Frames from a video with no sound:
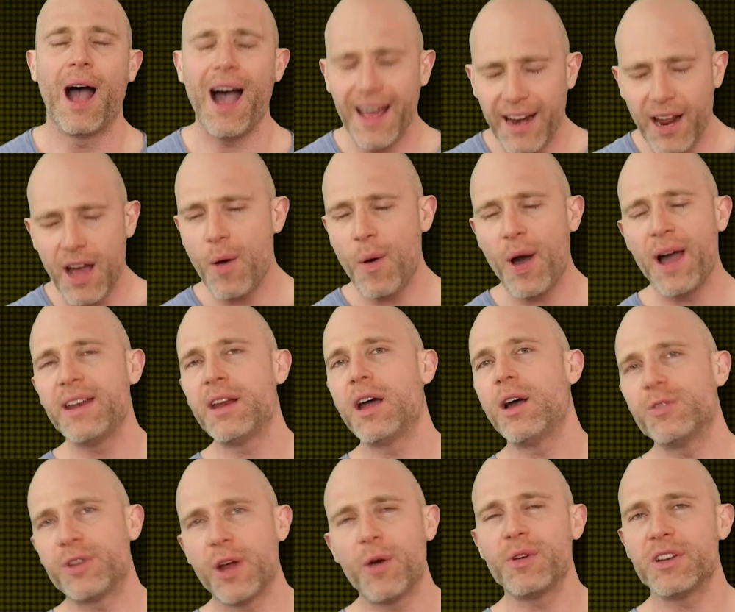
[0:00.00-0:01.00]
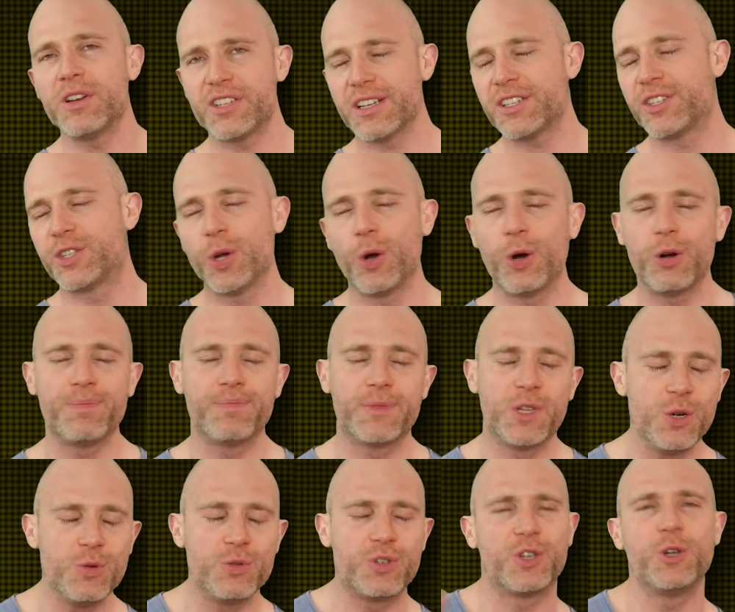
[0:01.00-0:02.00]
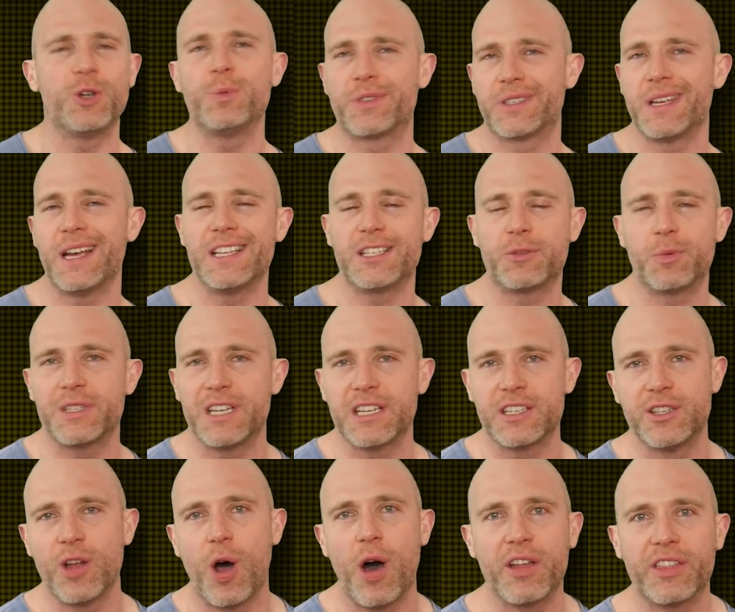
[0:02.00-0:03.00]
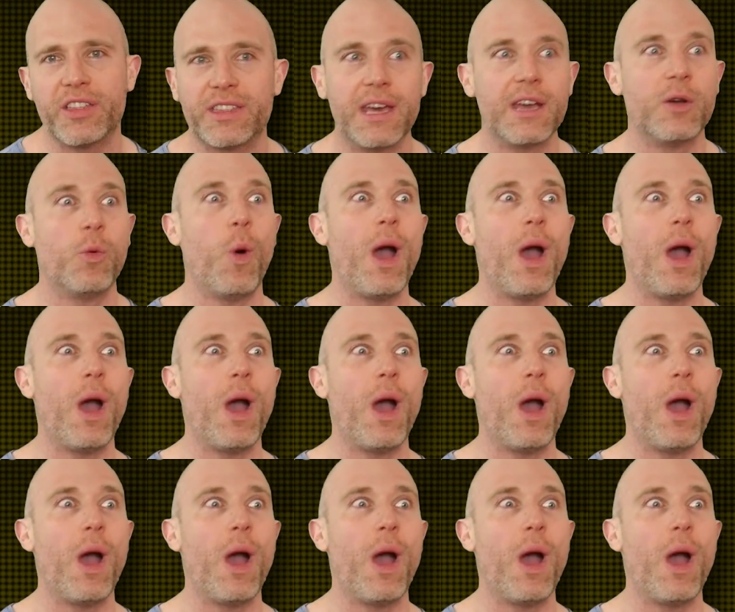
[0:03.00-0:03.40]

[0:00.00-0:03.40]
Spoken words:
I know, don't adjust your YouTube sets, which is not a thing.